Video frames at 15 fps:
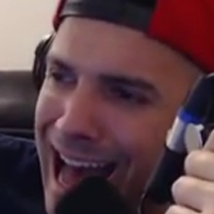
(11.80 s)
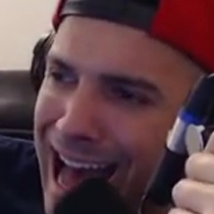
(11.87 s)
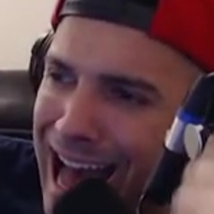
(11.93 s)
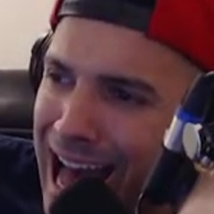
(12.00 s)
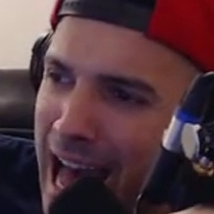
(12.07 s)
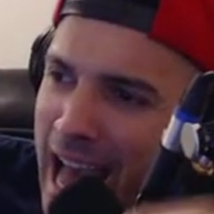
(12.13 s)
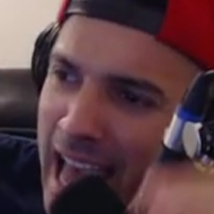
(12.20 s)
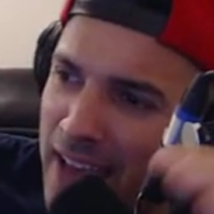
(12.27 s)

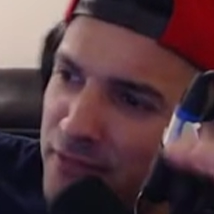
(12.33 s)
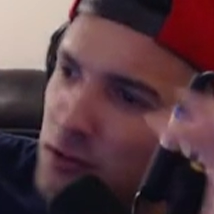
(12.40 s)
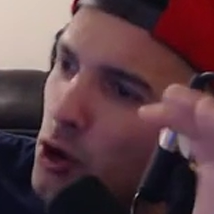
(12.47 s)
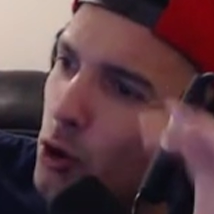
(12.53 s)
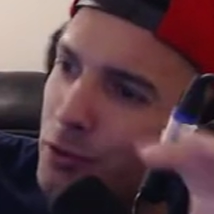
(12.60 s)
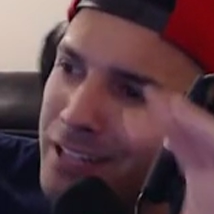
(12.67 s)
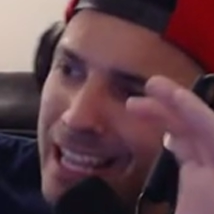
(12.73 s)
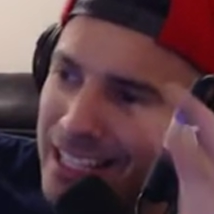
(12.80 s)
I have
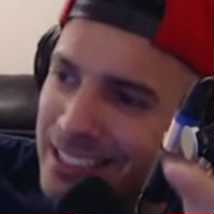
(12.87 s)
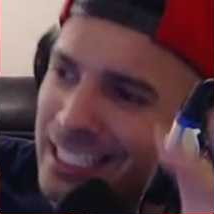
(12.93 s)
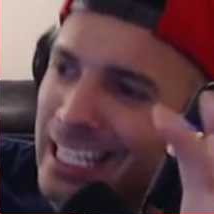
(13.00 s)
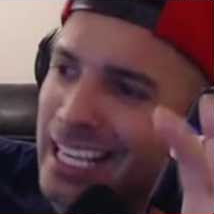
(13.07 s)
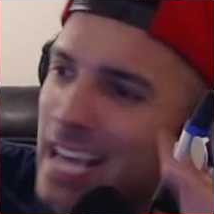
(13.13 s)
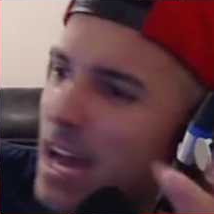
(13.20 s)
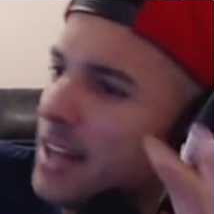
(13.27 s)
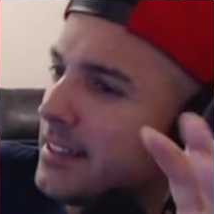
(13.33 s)
no Destiny
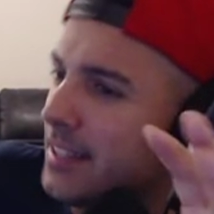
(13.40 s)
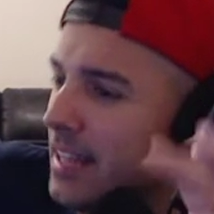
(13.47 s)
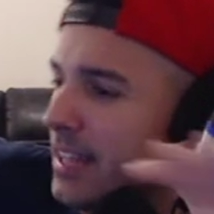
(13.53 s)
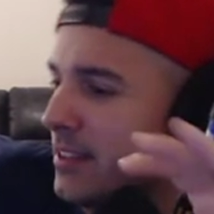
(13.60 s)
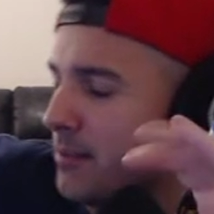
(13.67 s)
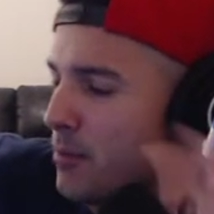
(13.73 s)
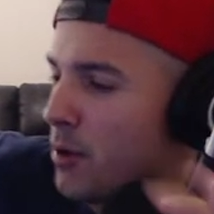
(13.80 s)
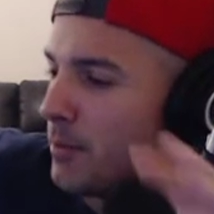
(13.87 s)
content at
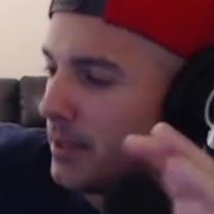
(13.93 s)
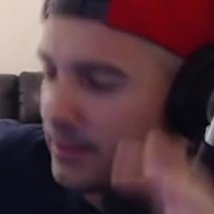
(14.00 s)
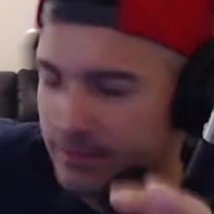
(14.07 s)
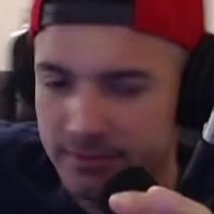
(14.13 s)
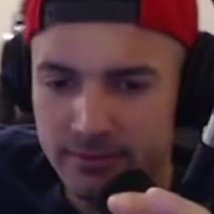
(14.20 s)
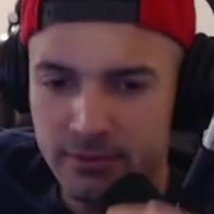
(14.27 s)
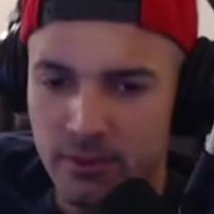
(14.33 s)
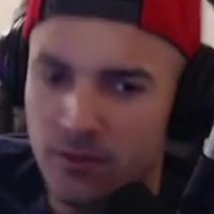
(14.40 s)
the moment.
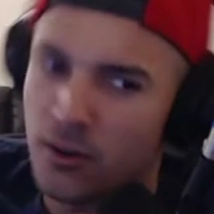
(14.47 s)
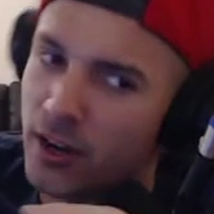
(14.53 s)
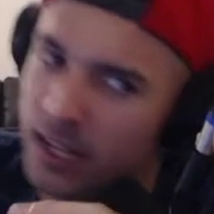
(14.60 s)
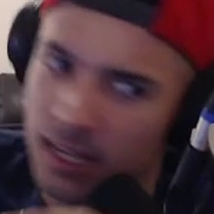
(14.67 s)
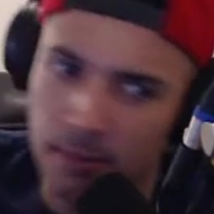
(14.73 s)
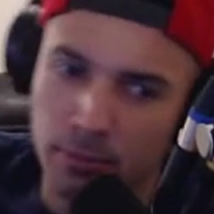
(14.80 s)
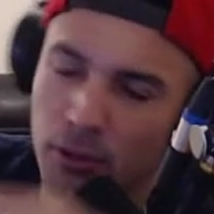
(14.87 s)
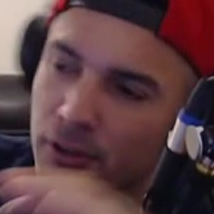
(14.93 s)
We've already
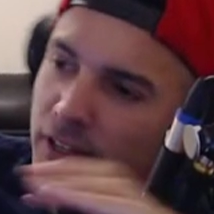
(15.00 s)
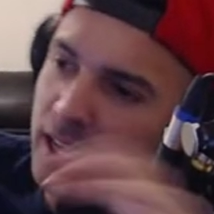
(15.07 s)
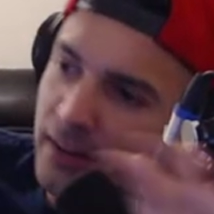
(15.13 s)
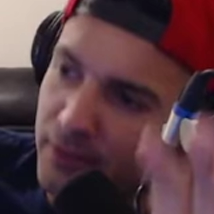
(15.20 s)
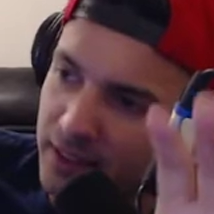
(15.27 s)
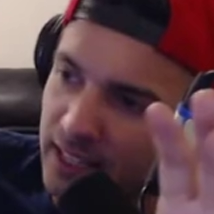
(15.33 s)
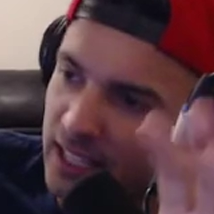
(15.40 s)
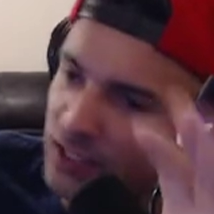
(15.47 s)
uploaded
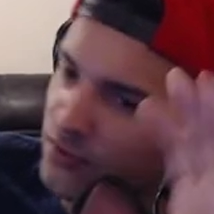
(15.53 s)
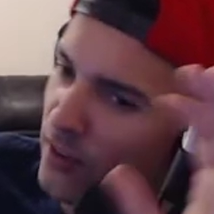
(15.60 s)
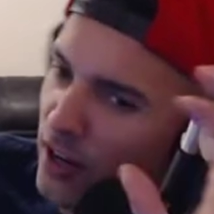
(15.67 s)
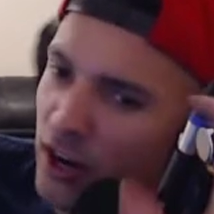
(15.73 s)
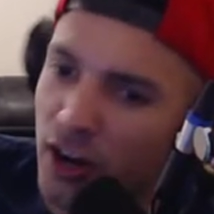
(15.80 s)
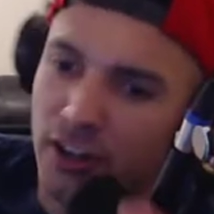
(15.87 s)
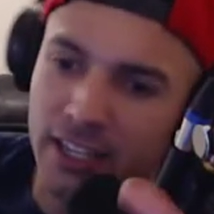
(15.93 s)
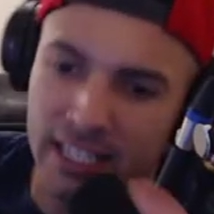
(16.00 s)
everything. It's very
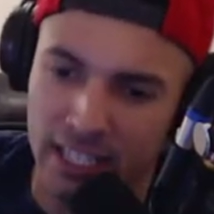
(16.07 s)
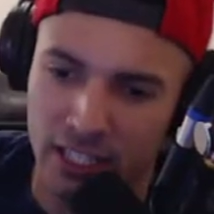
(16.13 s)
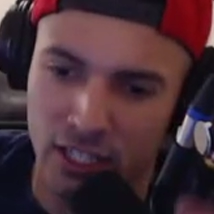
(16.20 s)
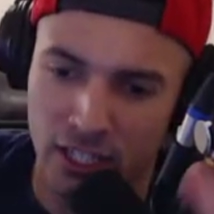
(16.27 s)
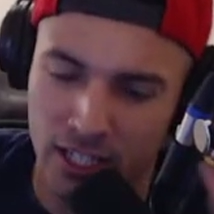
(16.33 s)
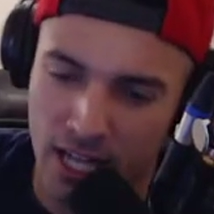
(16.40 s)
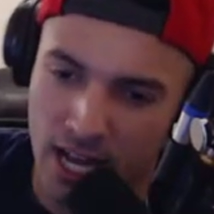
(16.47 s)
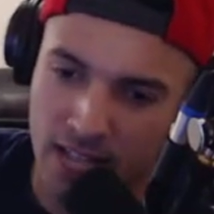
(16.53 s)
hard to get
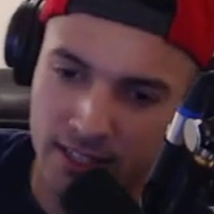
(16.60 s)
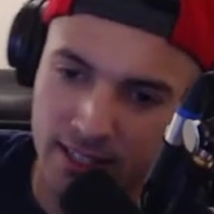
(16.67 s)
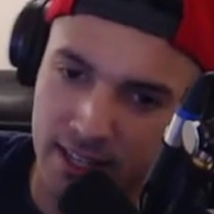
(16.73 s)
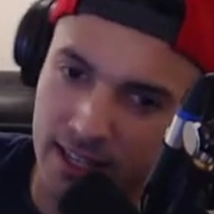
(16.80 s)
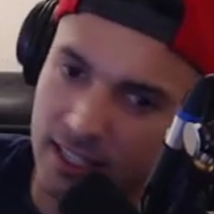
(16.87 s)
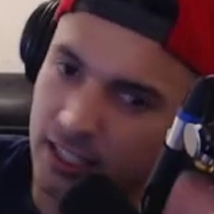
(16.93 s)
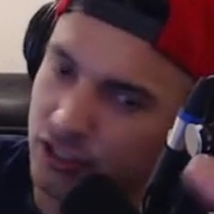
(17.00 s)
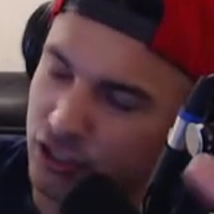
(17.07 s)
good
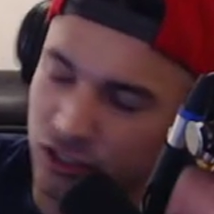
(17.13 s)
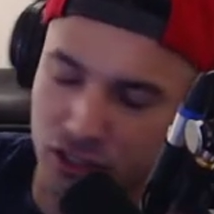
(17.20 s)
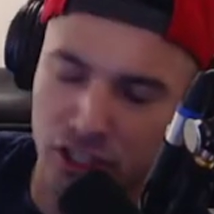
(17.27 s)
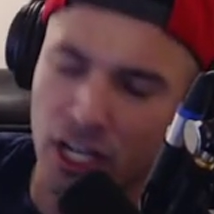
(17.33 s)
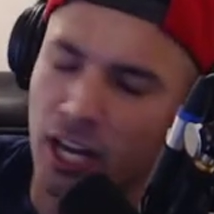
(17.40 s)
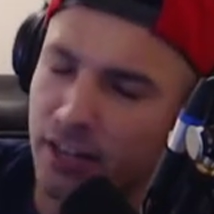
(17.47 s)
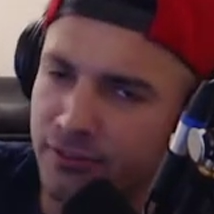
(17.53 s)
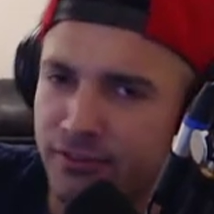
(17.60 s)
content. It's just
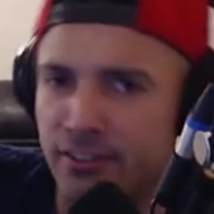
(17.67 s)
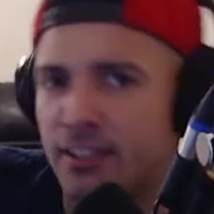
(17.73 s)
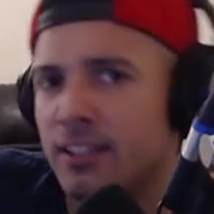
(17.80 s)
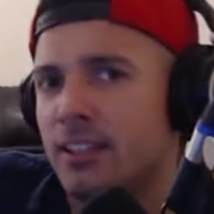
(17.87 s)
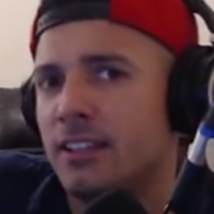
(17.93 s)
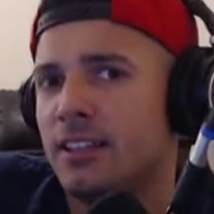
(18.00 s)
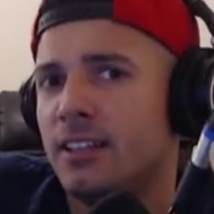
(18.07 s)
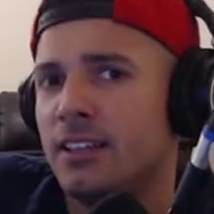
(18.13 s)
tough.
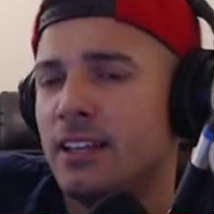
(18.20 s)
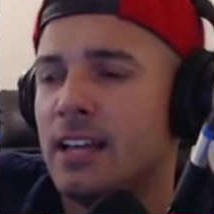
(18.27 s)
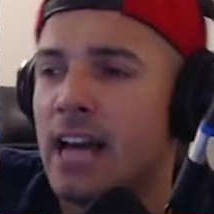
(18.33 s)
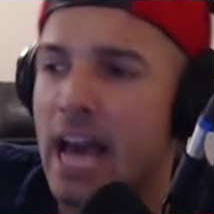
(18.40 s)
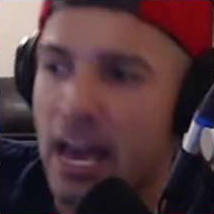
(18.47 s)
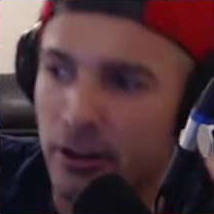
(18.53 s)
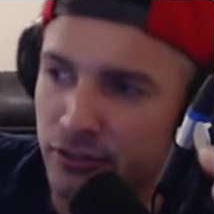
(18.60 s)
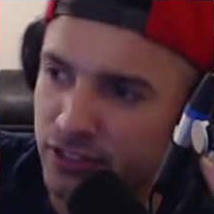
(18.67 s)

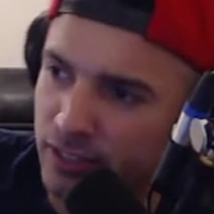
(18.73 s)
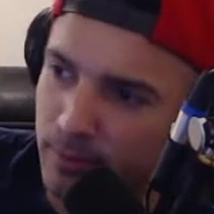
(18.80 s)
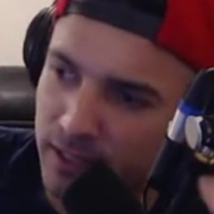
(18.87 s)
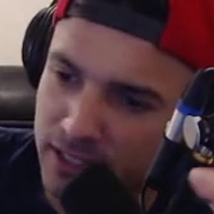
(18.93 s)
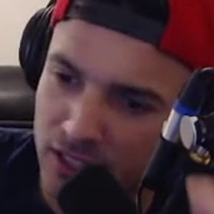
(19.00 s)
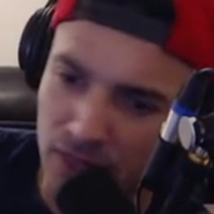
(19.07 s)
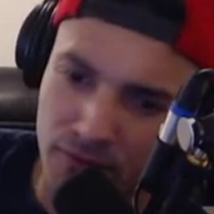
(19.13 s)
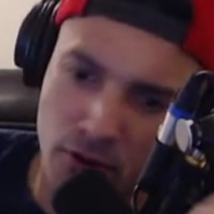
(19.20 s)
I don't see
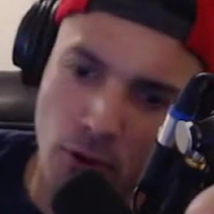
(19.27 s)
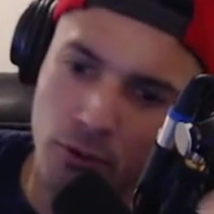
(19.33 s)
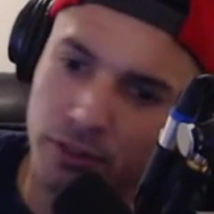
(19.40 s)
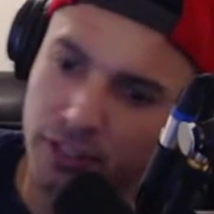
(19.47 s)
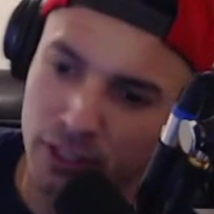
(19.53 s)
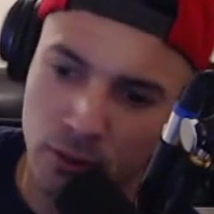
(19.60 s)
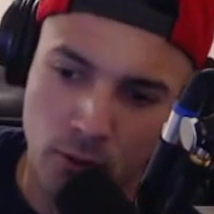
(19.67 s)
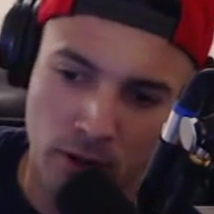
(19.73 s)
myself going
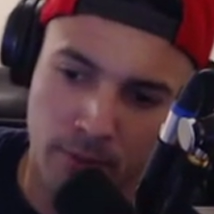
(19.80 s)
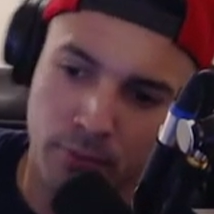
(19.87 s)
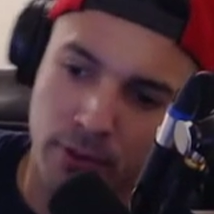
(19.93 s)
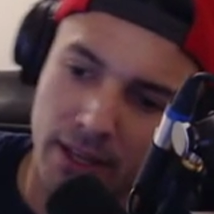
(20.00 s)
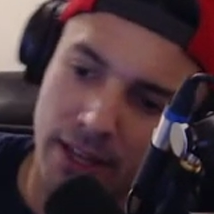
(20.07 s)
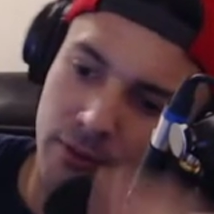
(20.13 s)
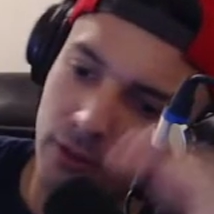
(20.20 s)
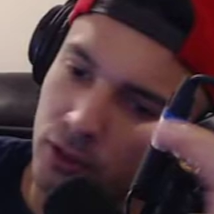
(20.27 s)
into quick
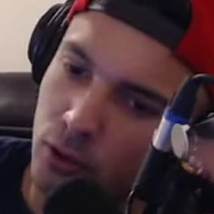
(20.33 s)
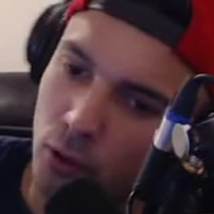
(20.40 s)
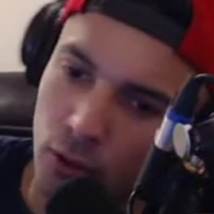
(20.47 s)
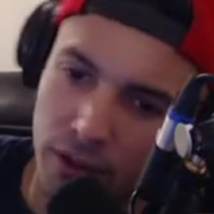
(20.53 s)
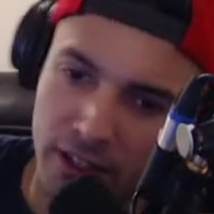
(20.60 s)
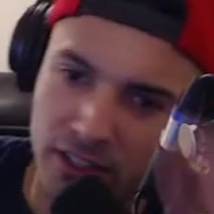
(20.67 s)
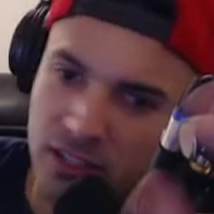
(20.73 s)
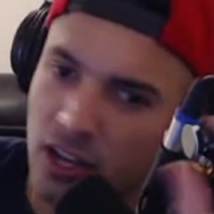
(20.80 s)
play,
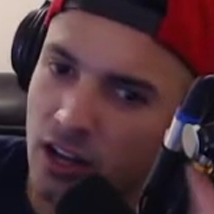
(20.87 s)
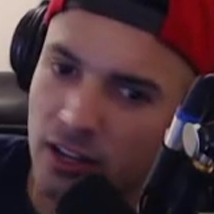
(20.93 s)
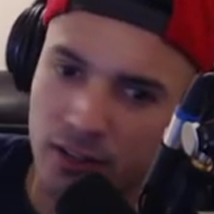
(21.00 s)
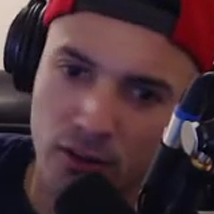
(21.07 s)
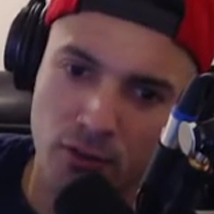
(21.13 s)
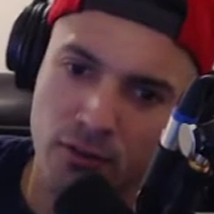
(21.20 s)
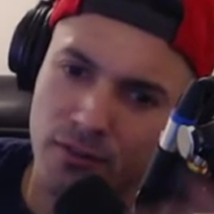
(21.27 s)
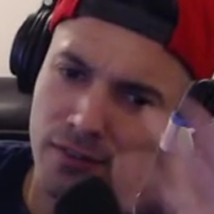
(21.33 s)
recording,
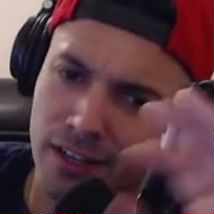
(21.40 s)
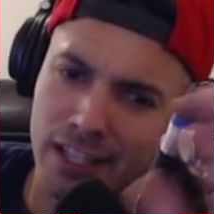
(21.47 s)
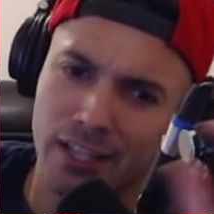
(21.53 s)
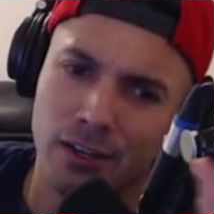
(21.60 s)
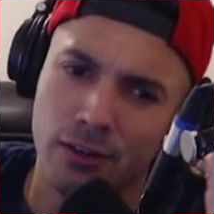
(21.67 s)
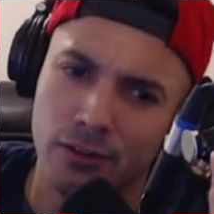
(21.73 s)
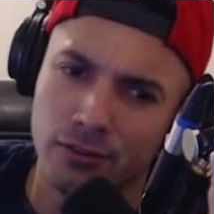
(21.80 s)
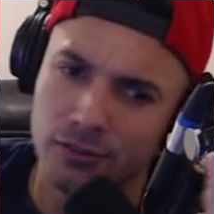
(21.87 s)
talking over
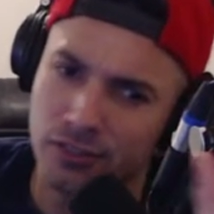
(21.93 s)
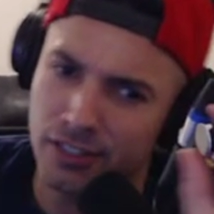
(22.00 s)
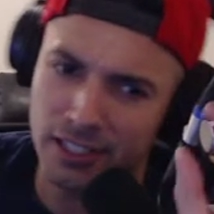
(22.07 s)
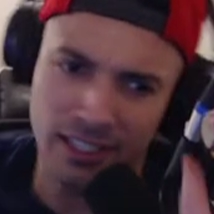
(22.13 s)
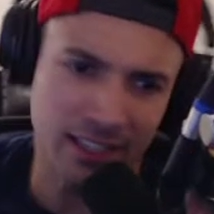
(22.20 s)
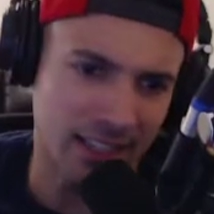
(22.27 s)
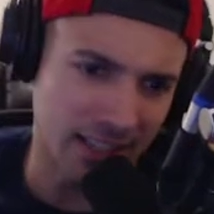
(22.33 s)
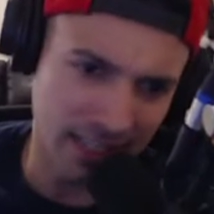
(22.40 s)
videos,
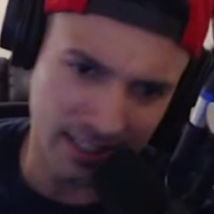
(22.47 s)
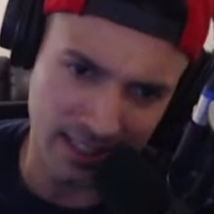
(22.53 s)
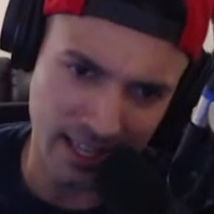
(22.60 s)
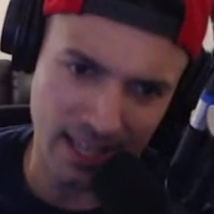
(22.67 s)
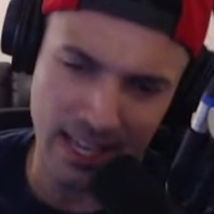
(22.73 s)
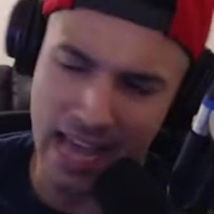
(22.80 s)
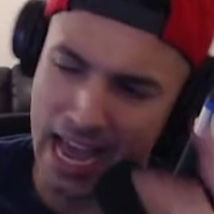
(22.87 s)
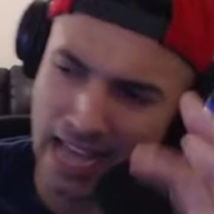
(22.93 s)
anything like
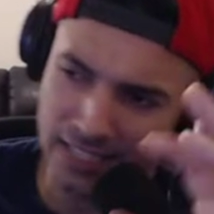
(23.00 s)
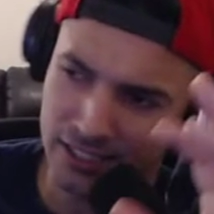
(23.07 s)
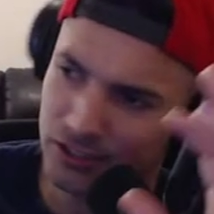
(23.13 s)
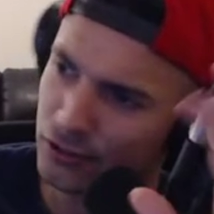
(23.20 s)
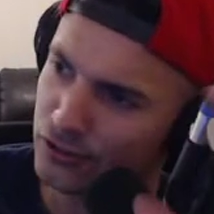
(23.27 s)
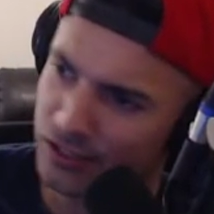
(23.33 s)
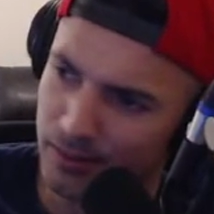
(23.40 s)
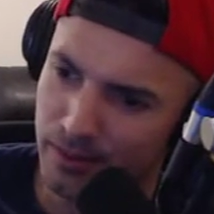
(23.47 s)
that. I just
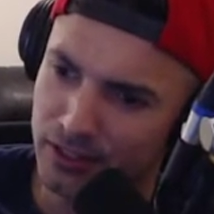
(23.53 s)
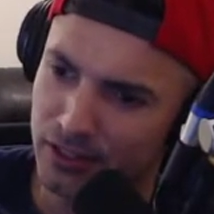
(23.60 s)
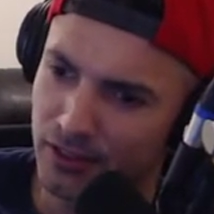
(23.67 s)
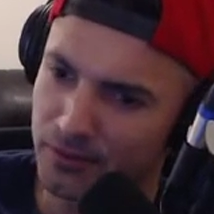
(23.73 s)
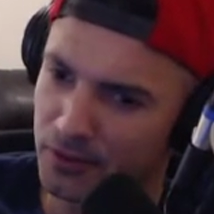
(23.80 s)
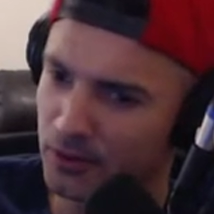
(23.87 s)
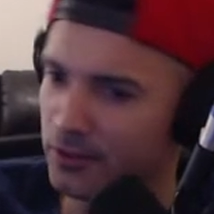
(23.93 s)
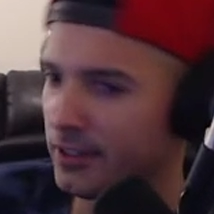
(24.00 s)
don't see
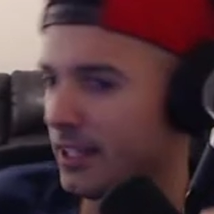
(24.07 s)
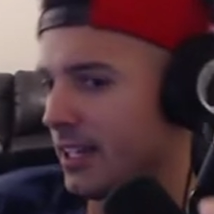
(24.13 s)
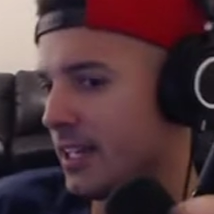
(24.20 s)
myself doing that.